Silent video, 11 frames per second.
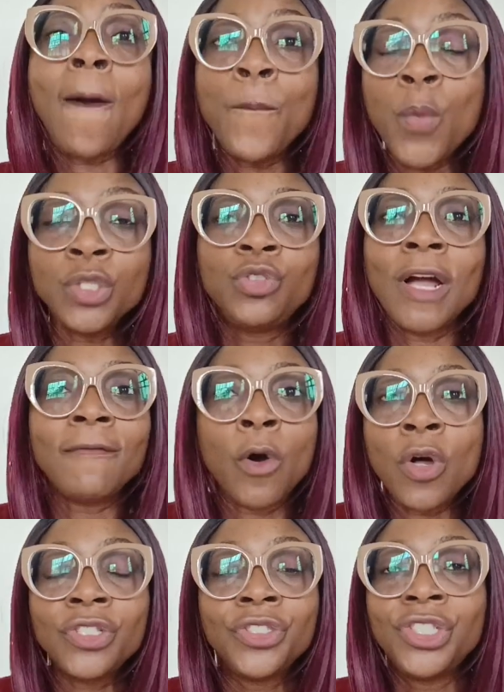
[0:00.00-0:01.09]
how much you have
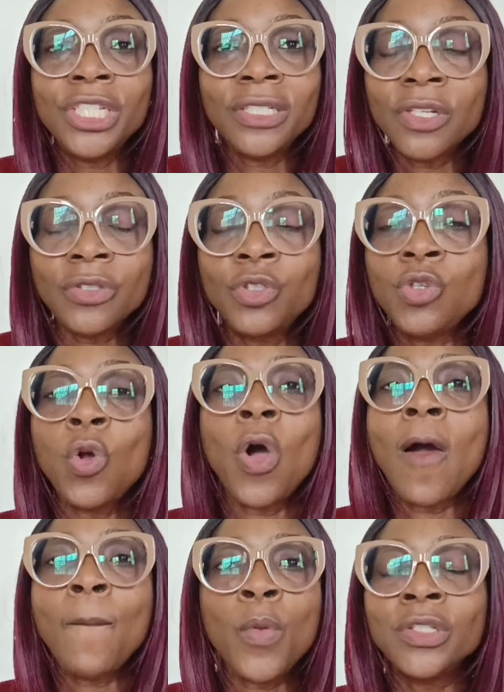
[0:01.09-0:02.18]
hurt Jesus? Do you know
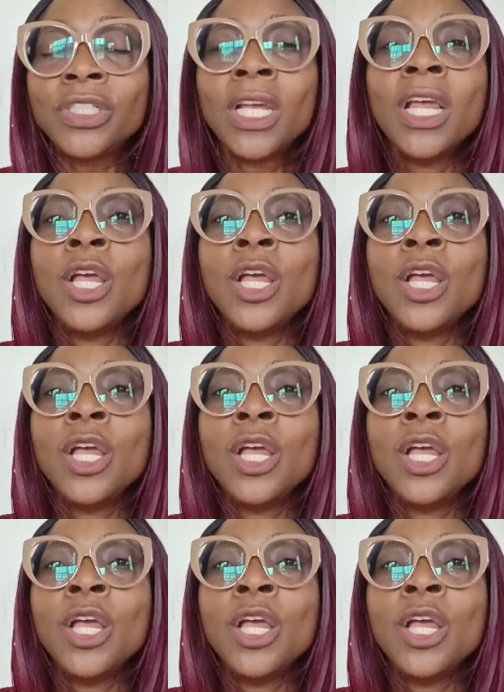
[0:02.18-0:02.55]
how much